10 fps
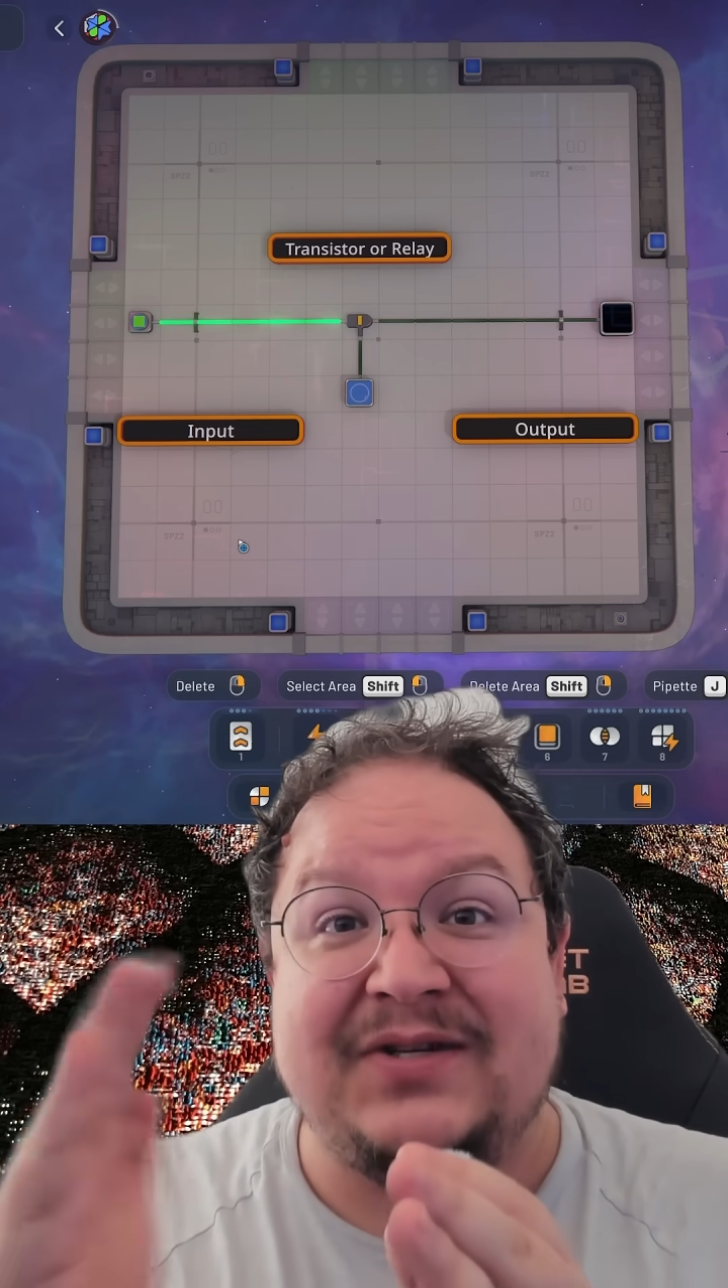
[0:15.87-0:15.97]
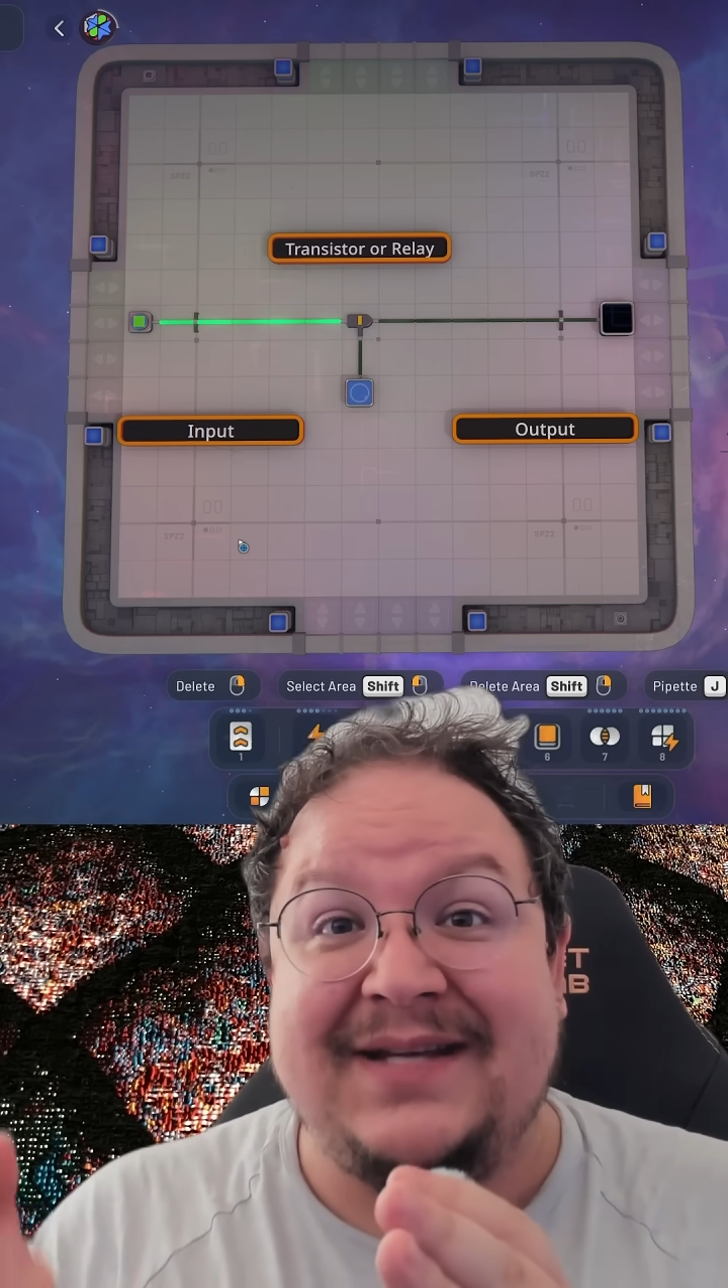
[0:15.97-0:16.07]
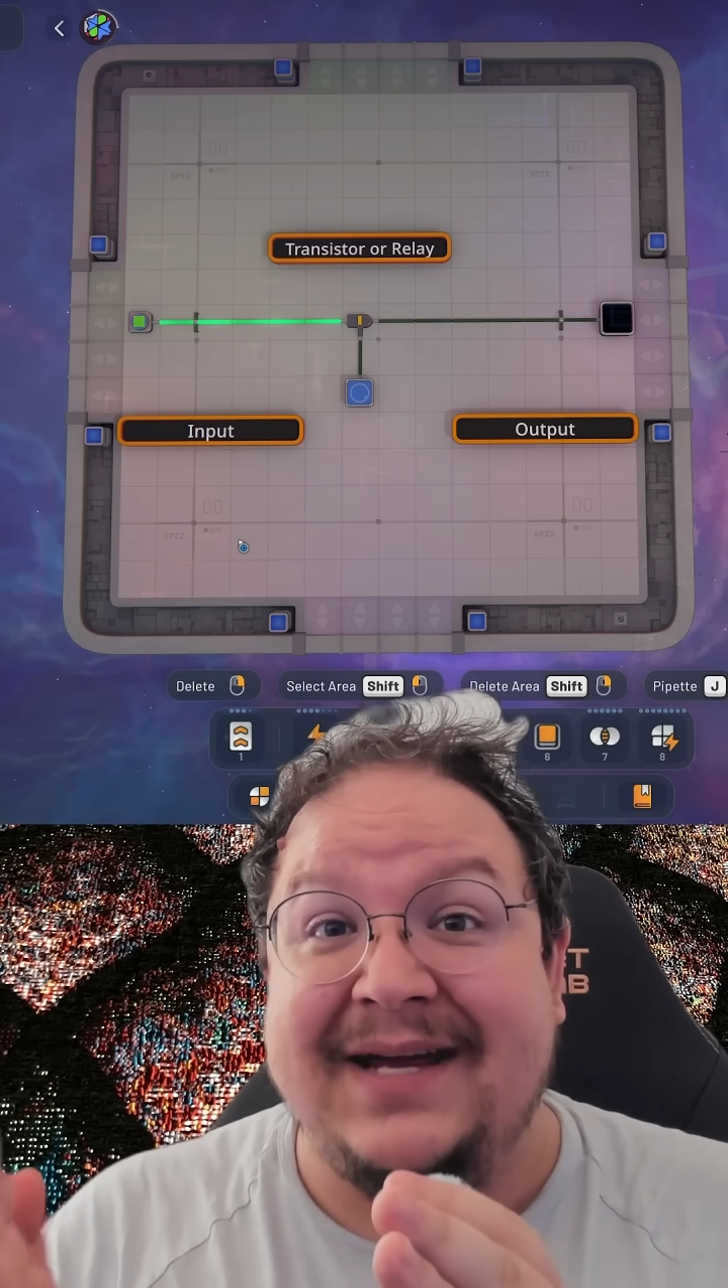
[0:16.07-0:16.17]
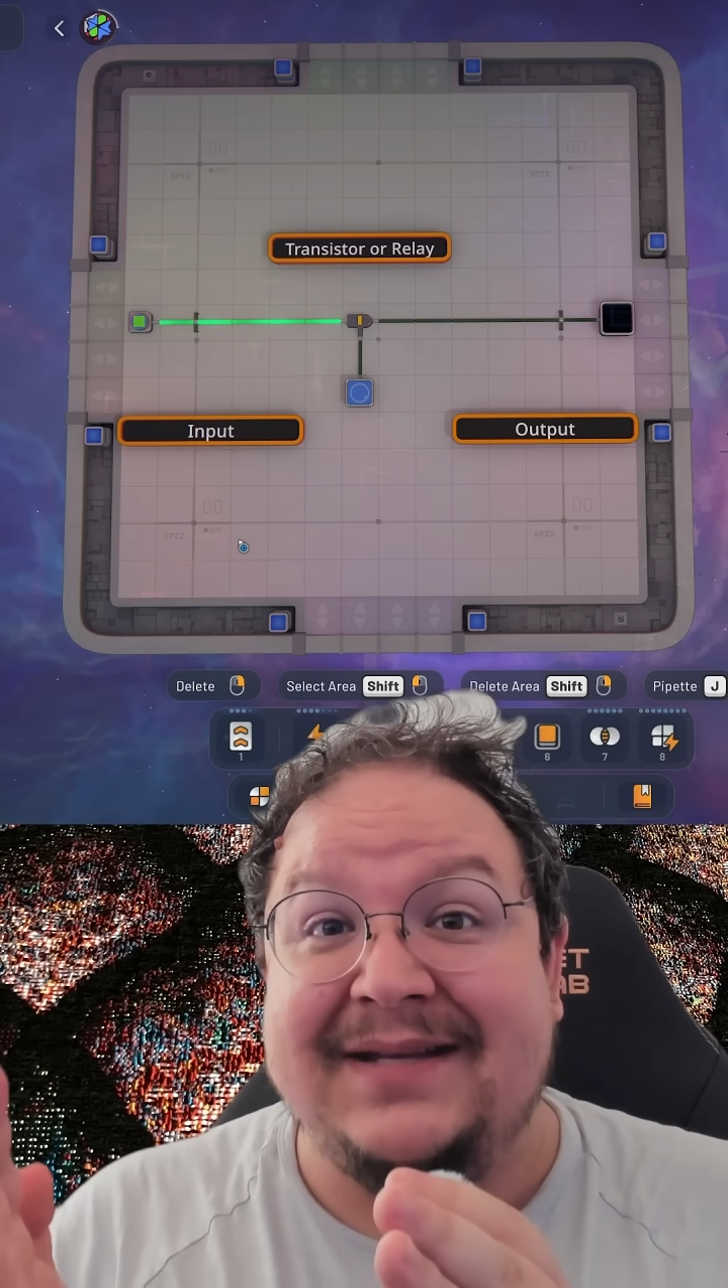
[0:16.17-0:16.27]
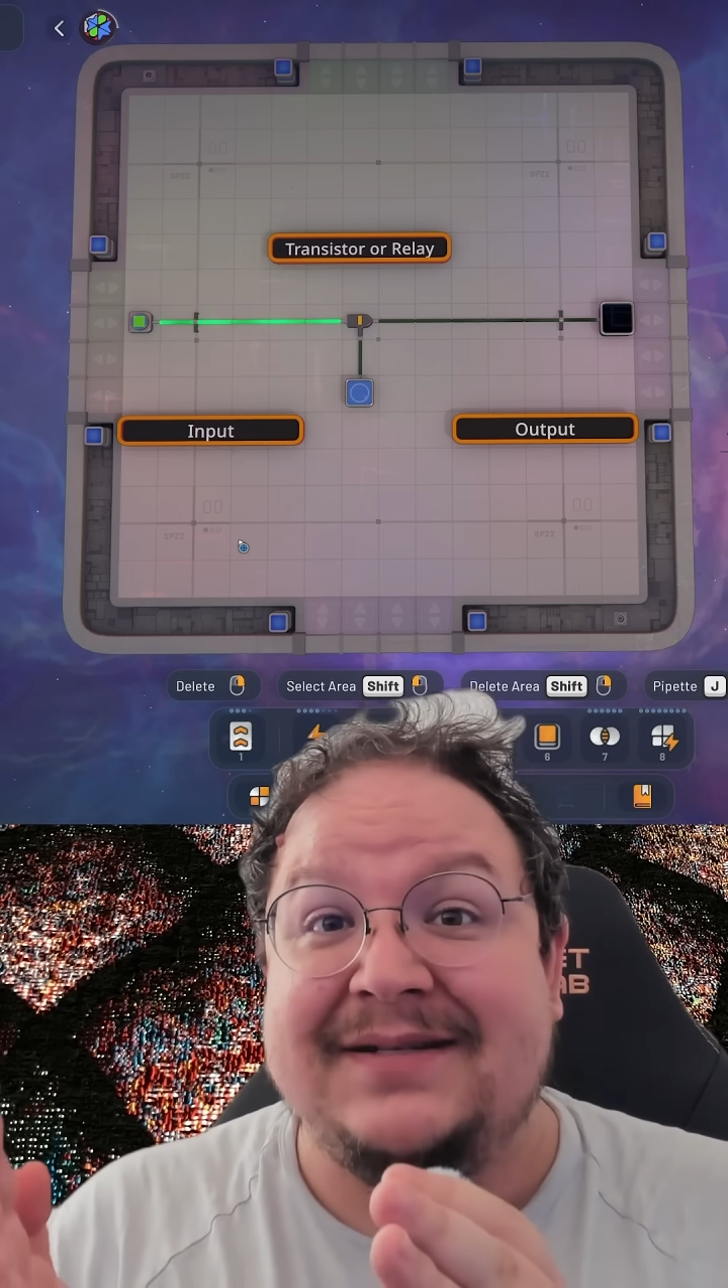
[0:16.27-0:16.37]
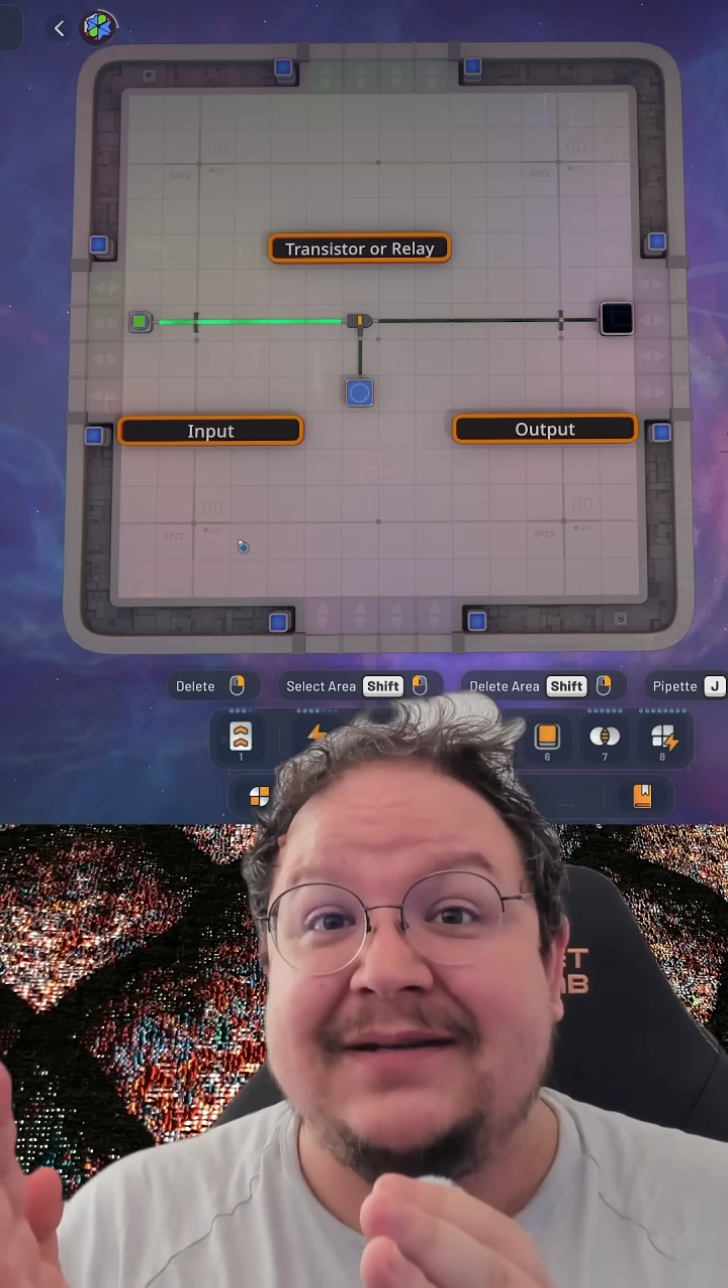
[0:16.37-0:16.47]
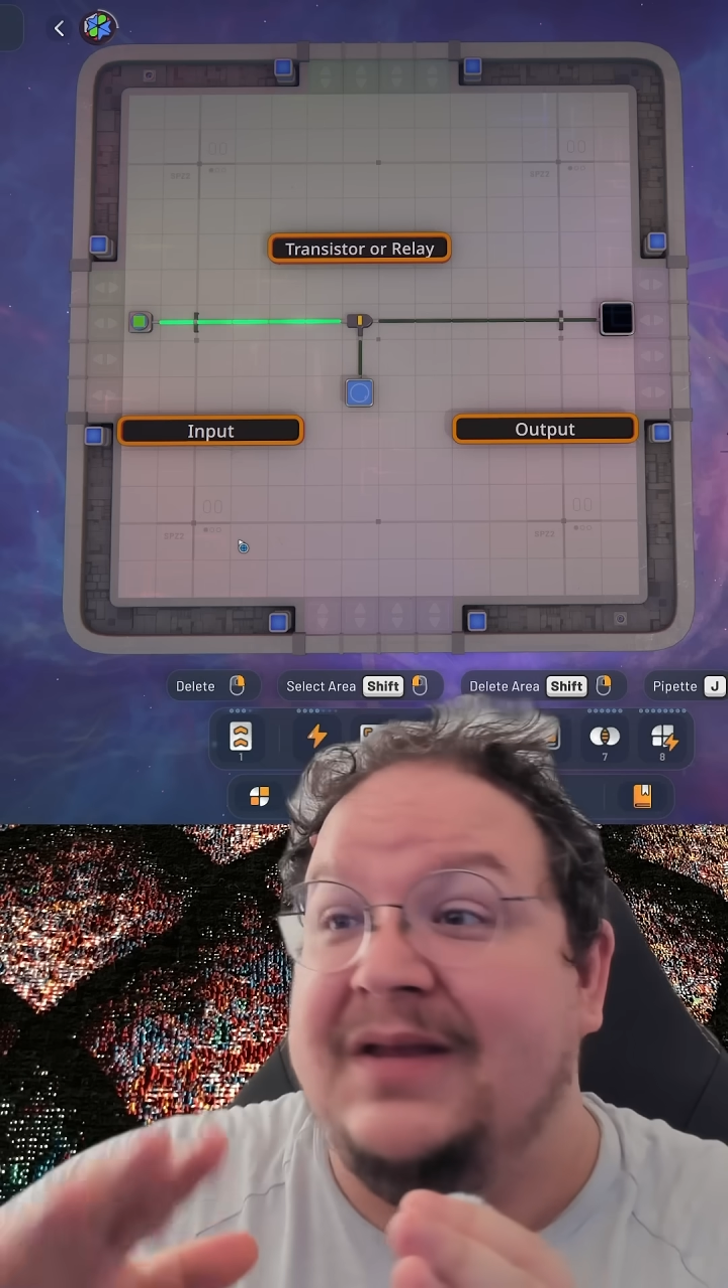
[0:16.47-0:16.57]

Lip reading: states,